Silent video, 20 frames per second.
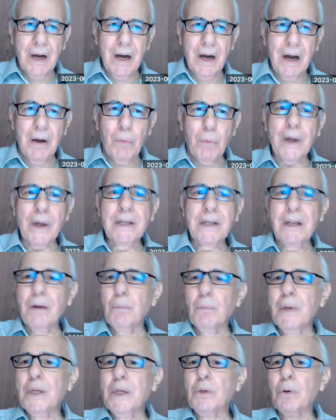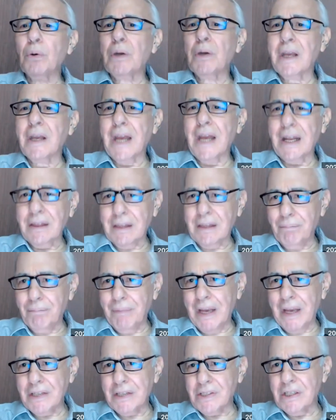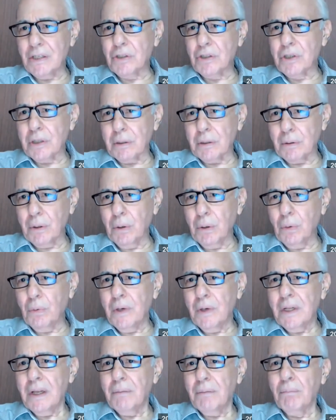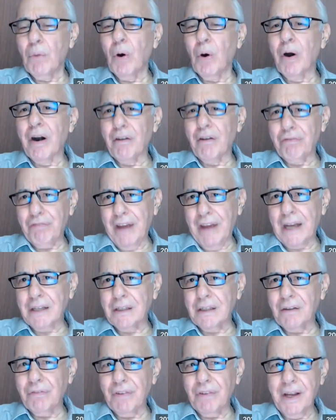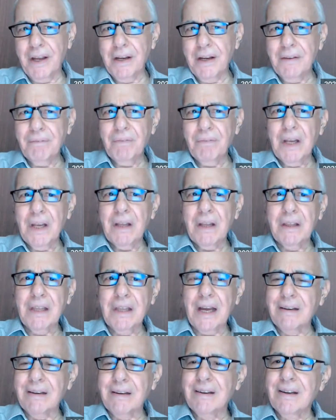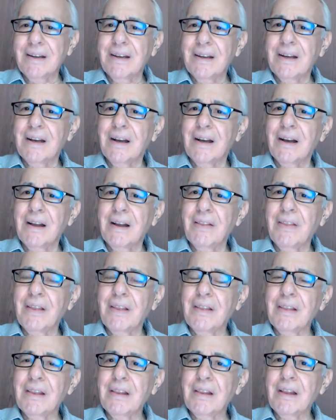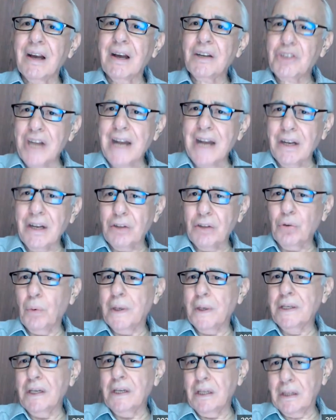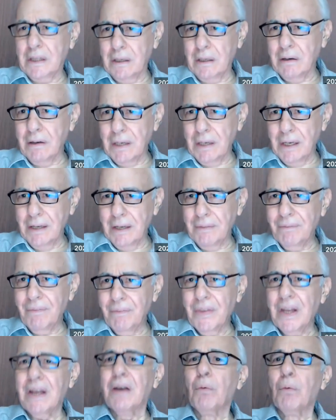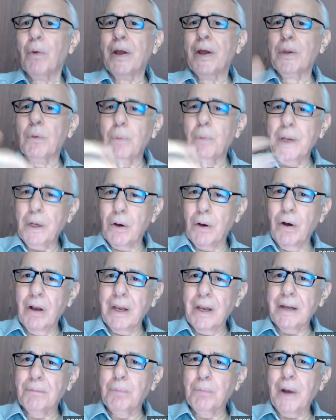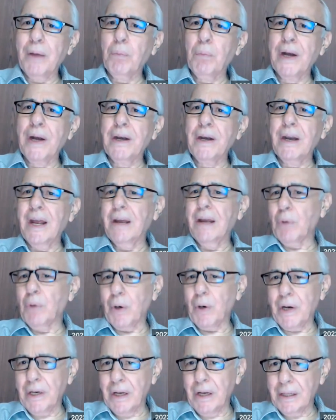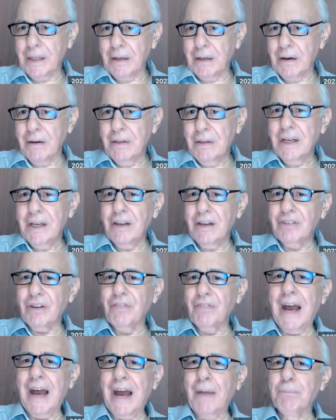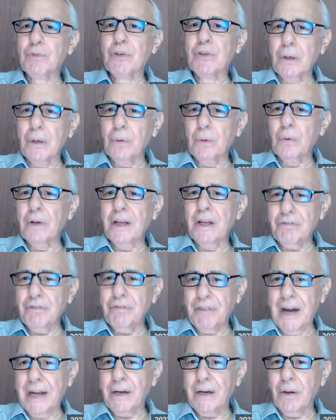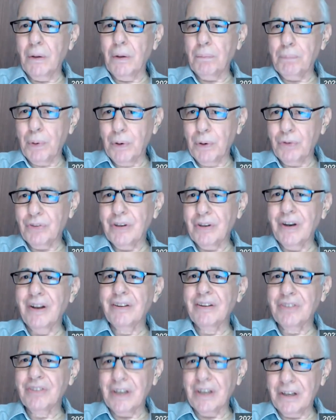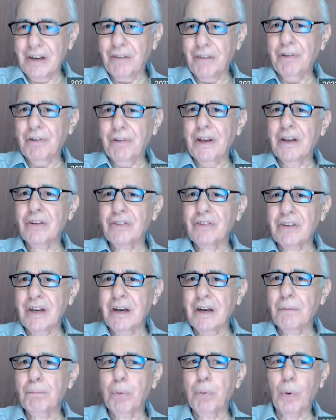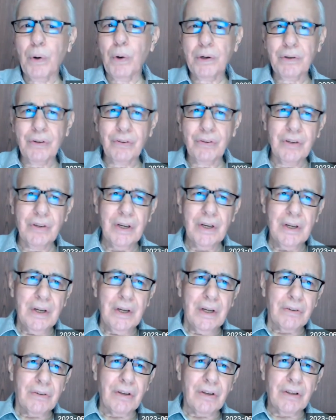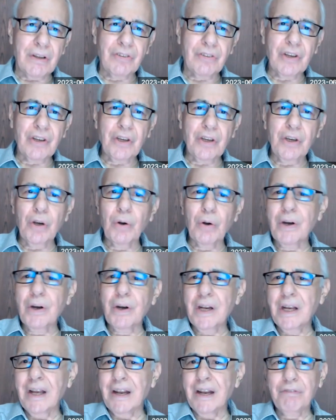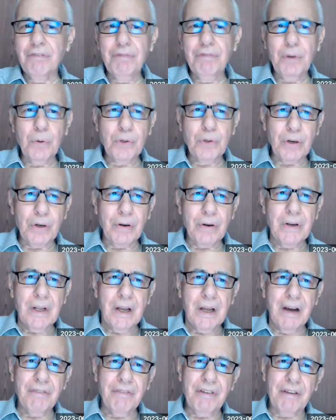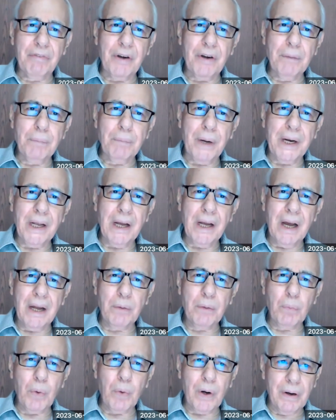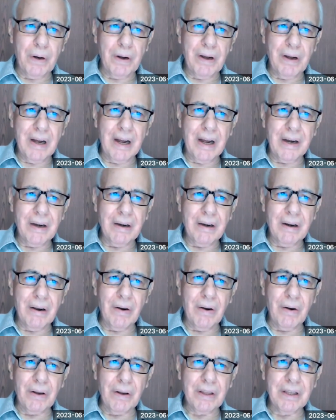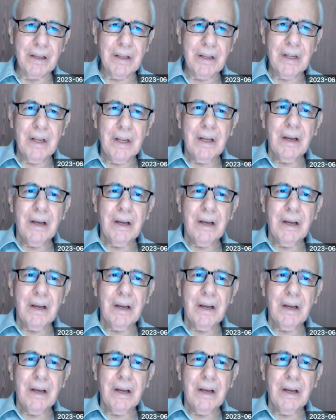Uh, what can we do to get the message through more effectively that Agenda 2030, whether we call it by one name or another, is of absolutely vital personal significance and importance to the security and future of everybody on, work, on Earth.